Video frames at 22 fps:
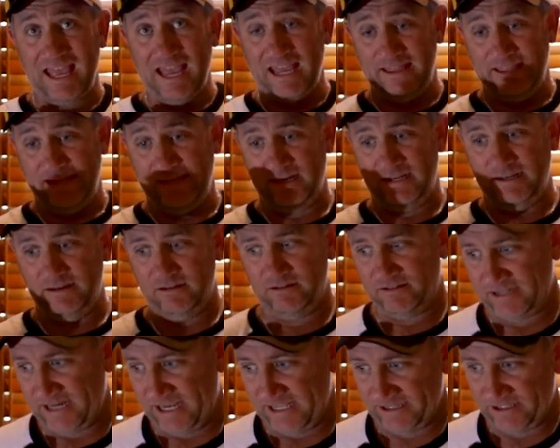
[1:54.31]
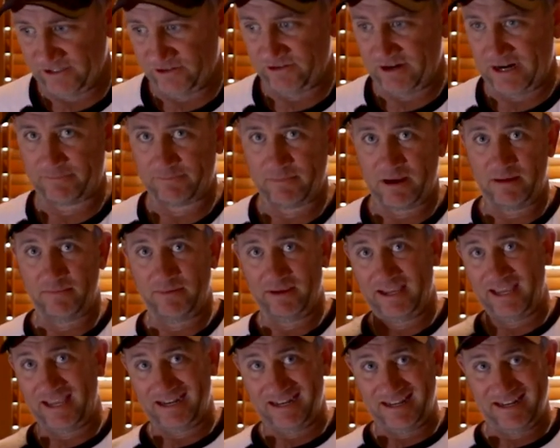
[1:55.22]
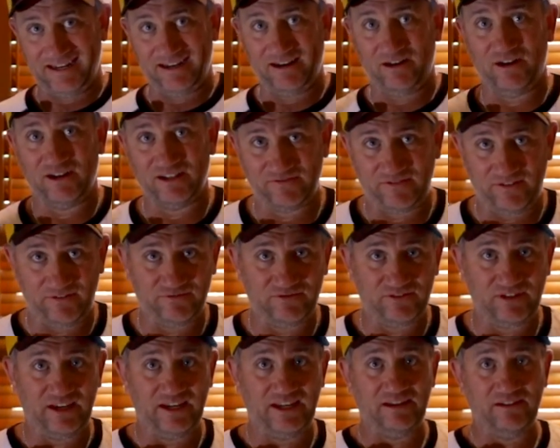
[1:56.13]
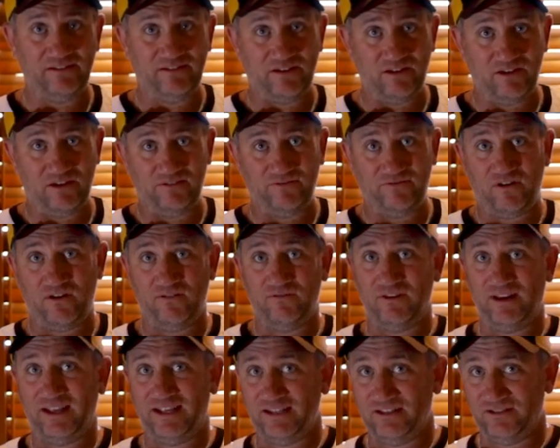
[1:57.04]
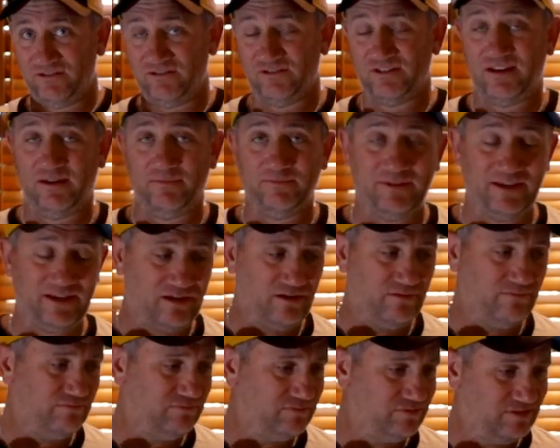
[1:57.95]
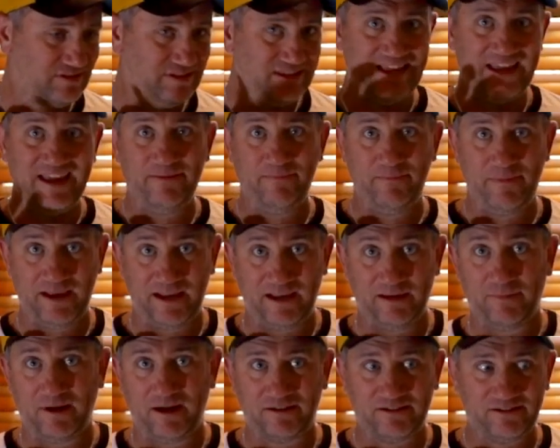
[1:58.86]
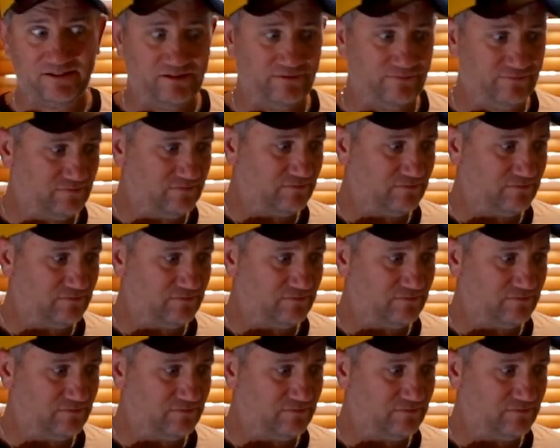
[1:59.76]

And then down the track, maybe get a nice 15-35 lens or something. They're mega bucks.